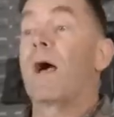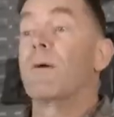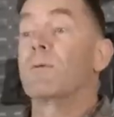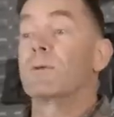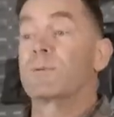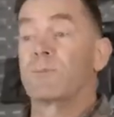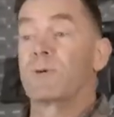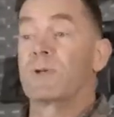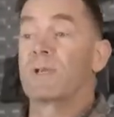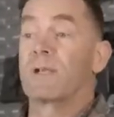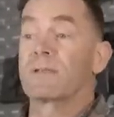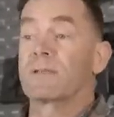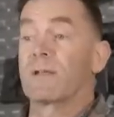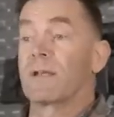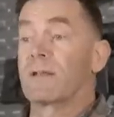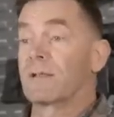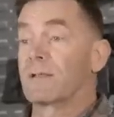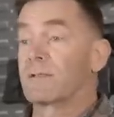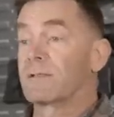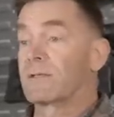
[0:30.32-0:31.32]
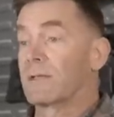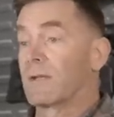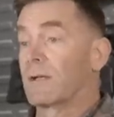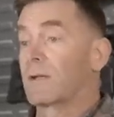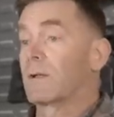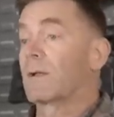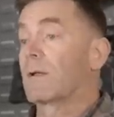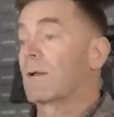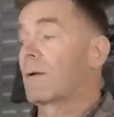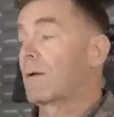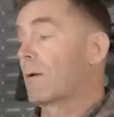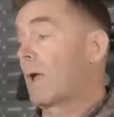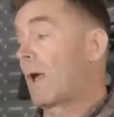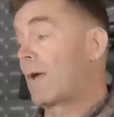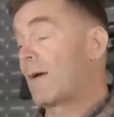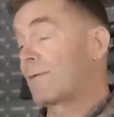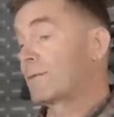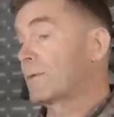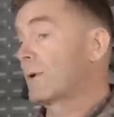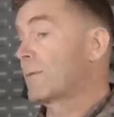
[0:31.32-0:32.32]
I was pretty excited to see it, I
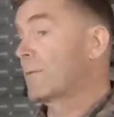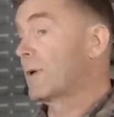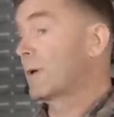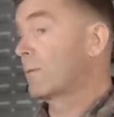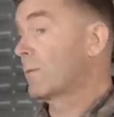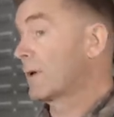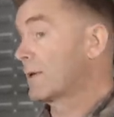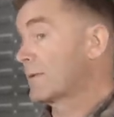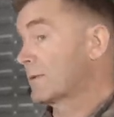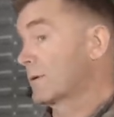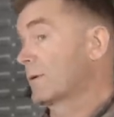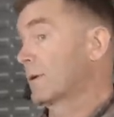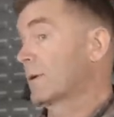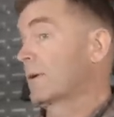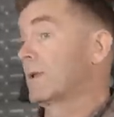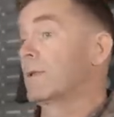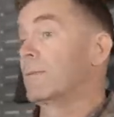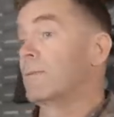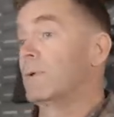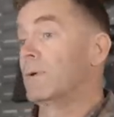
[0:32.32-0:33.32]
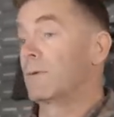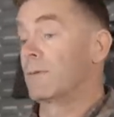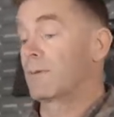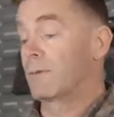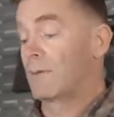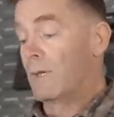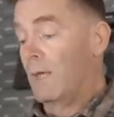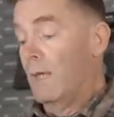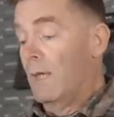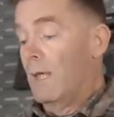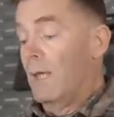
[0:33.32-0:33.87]
have to admit, when I saw it in the booth.